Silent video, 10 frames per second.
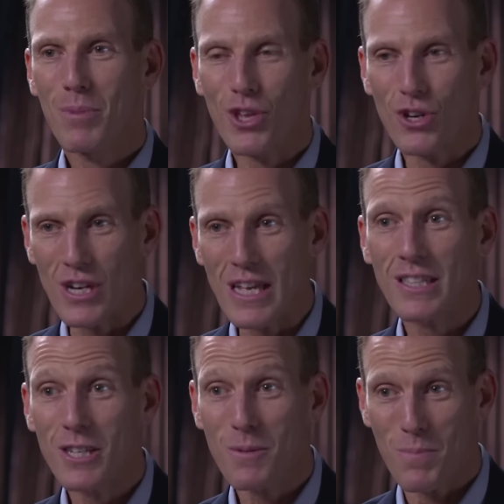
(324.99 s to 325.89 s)
but there
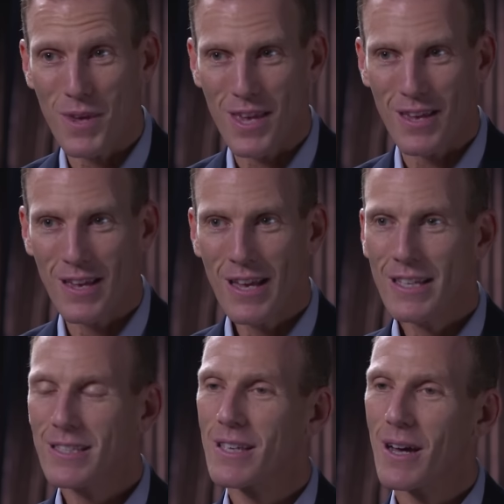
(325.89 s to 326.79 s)
needs to be
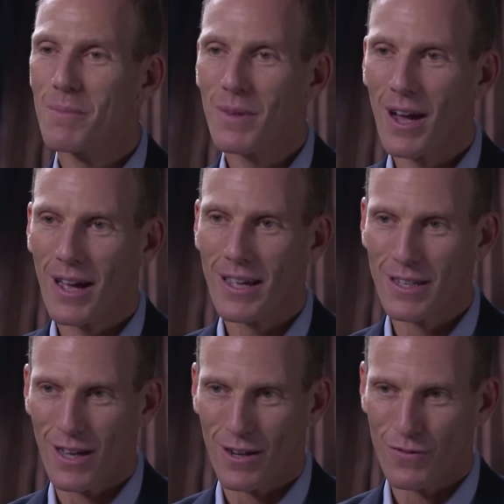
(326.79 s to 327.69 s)
some
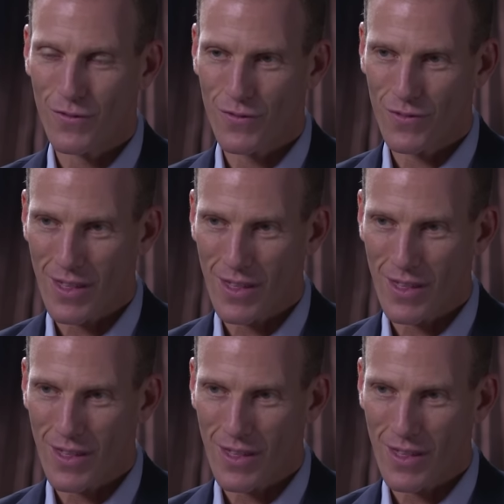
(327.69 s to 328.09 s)
kind of